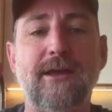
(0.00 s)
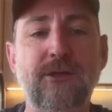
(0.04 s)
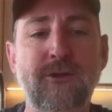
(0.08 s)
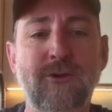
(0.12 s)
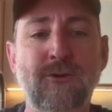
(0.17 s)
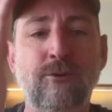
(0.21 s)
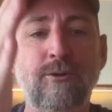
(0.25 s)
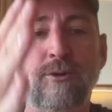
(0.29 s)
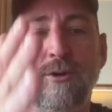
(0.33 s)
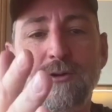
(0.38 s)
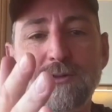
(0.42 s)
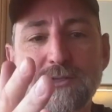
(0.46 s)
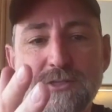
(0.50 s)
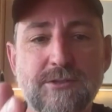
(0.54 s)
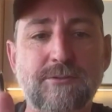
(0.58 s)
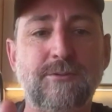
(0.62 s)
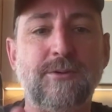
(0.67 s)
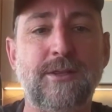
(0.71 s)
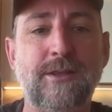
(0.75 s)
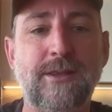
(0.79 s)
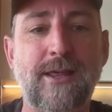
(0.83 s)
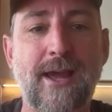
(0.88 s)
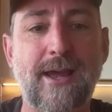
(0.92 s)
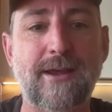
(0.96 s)
You're not
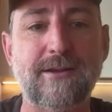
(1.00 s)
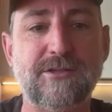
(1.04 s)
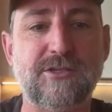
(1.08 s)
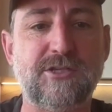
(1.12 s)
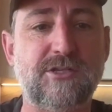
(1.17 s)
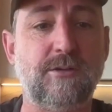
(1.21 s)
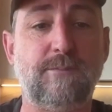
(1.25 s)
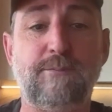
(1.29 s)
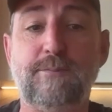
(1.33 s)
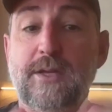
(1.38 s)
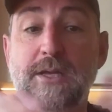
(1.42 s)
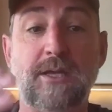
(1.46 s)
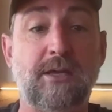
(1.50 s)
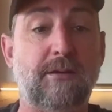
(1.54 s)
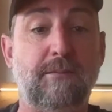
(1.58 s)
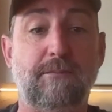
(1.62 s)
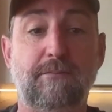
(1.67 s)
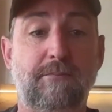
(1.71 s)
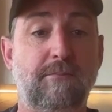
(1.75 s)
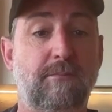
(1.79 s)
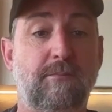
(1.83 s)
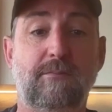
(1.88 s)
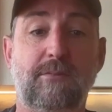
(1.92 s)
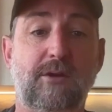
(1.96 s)
doing that to be
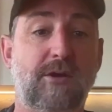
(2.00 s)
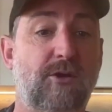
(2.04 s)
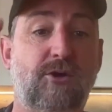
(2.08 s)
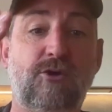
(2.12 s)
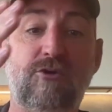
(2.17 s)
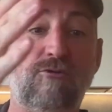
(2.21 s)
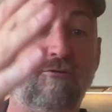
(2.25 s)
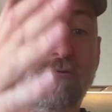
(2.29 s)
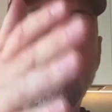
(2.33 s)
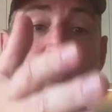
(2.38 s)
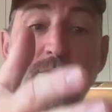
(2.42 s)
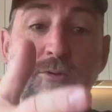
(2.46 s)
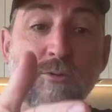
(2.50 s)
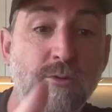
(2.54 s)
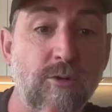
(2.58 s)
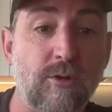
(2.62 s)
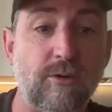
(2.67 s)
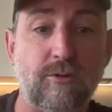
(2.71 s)
cruel